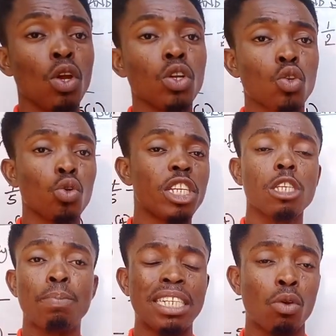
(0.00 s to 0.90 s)
to
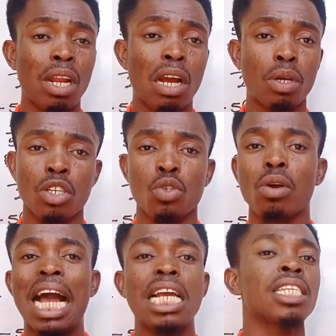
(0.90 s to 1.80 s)
this particular question. So
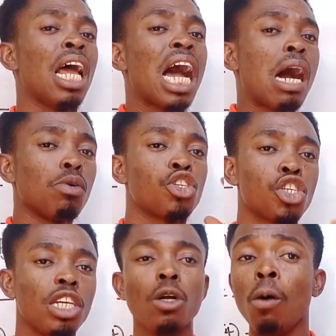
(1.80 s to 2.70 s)
guys, I will
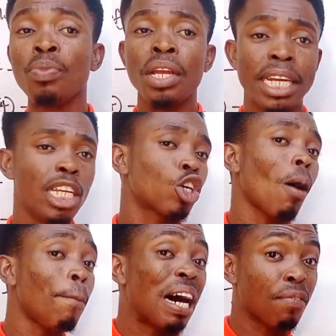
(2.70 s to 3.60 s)
see you in the
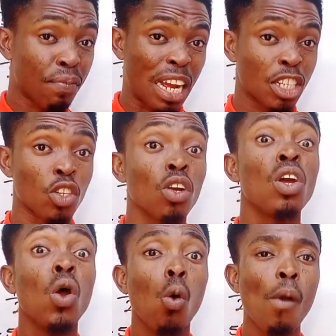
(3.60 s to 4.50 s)
compound fraction
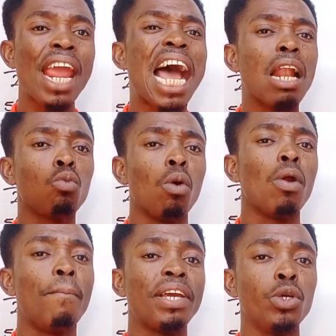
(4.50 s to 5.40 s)
where we
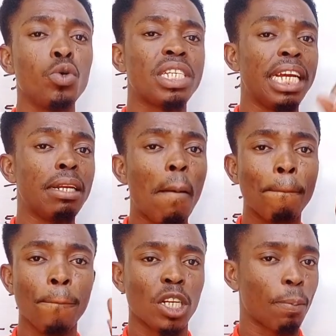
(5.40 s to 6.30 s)
will be using
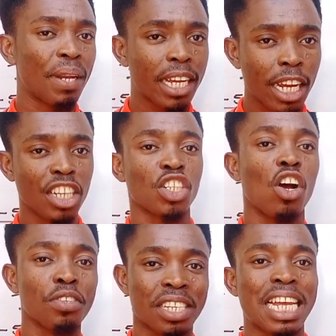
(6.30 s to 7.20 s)

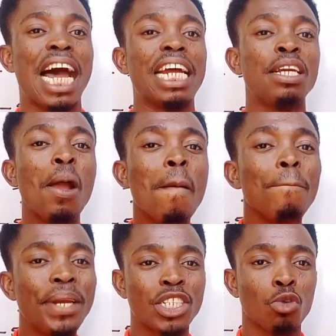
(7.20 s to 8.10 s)
multiplication sign
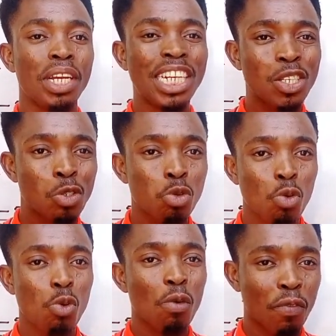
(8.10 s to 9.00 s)
between
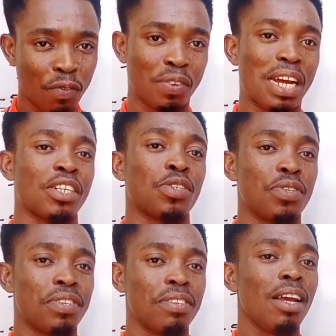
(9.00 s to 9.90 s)
two fractions.